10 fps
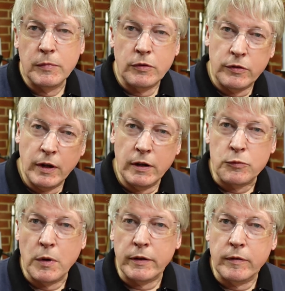Steel
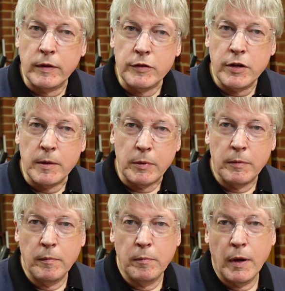is relatively cheap,
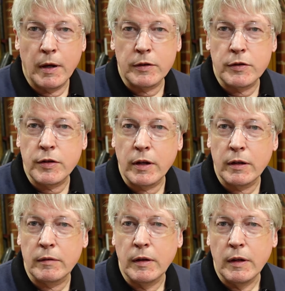but
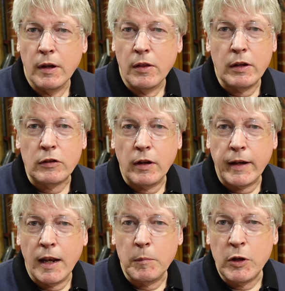things
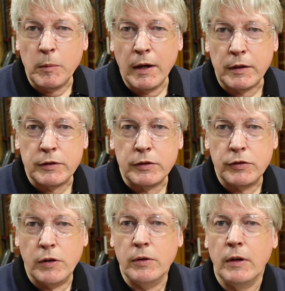like aluminium aren't. And
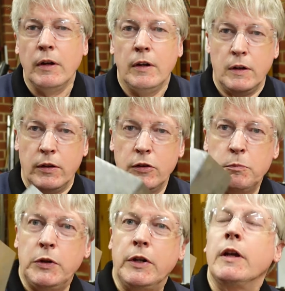so this
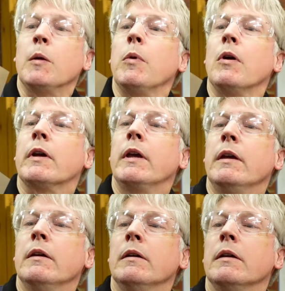particular block
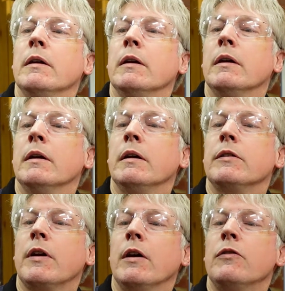here,
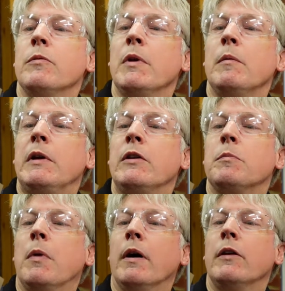it's 100 millimeters
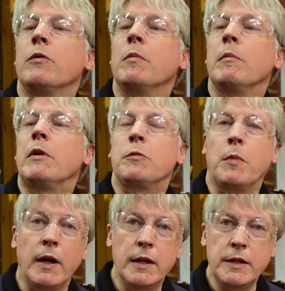by 100 millimeters
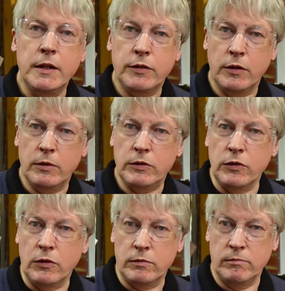by 80, so it's
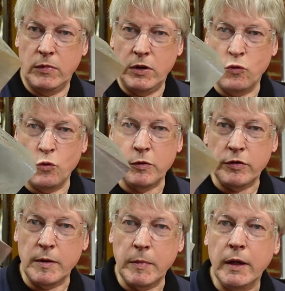not
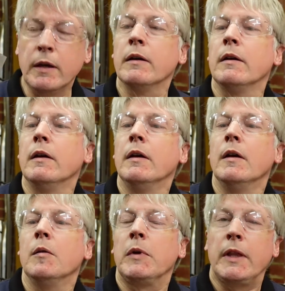enormously big,
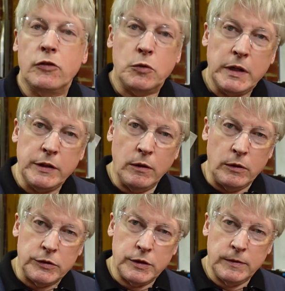but that's $20.